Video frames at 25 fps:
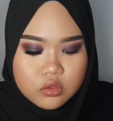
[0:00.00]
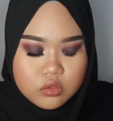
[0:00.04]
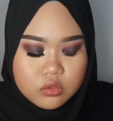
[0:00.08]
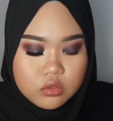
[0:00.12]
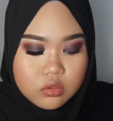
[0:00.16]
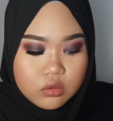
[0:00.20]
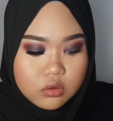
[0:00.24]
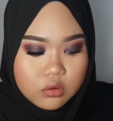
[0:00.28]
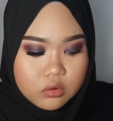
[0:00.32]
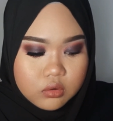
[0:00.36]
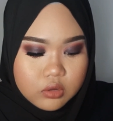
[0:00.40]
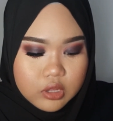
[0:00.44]

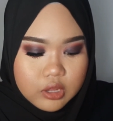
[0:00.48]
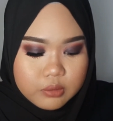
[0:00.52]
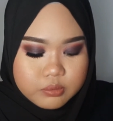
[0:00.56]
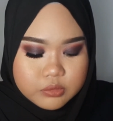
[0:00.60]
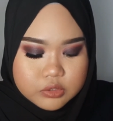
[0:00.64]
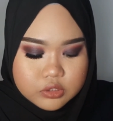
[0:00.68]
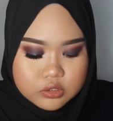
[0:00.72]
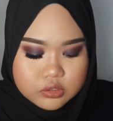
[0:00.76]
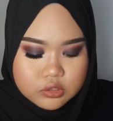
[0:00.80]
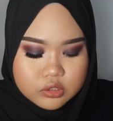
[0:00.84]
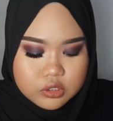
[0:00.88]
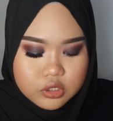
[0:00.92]
So
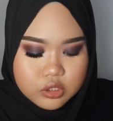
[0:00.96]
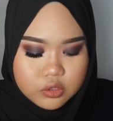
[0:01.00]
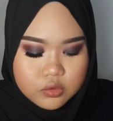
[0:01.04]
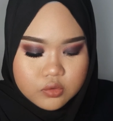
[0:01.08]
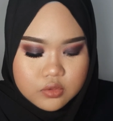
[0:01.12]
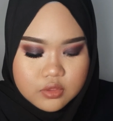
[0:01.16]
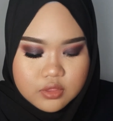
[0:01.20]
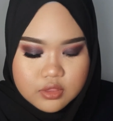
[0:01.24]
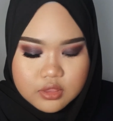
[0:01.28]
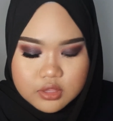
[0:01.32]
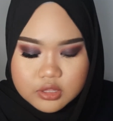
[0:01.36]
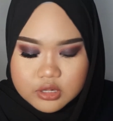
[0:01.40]
I'm just gonna
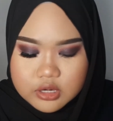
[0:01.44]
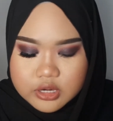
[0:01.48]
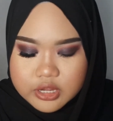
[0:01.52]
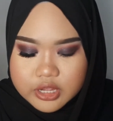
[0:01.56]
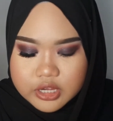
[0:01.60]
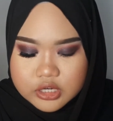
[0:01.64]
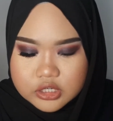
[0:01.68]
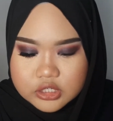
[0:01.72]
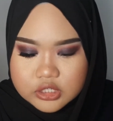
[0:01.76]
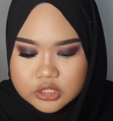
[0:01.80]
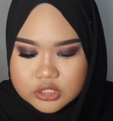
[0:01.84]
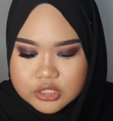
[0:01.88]
use the
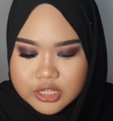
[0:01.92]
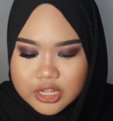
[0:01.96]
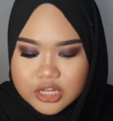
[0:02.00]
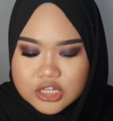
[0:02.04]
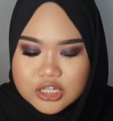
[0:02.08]
lashes.